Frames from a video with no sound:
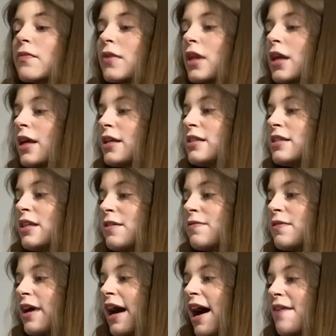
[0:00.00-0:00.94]
and see if
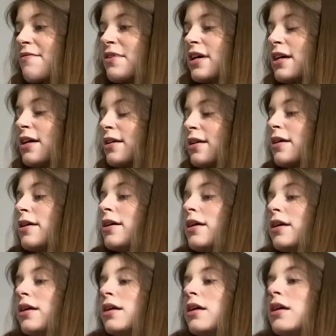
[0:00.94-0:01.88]
they have it.
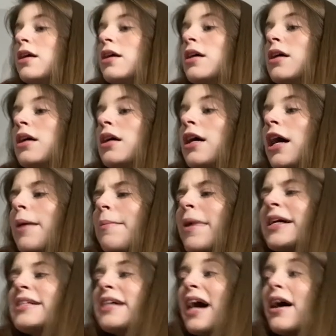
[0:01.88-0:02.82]
My
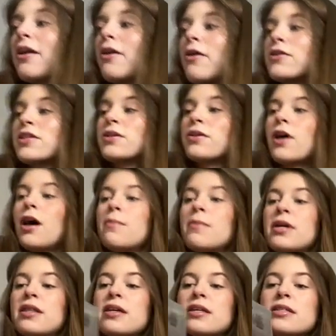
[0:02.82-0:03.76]
dad also got me
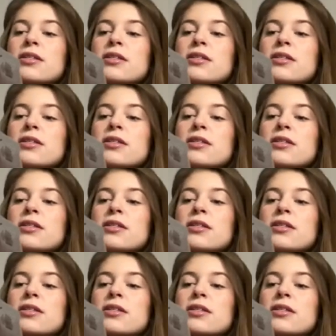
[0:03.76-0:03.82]
this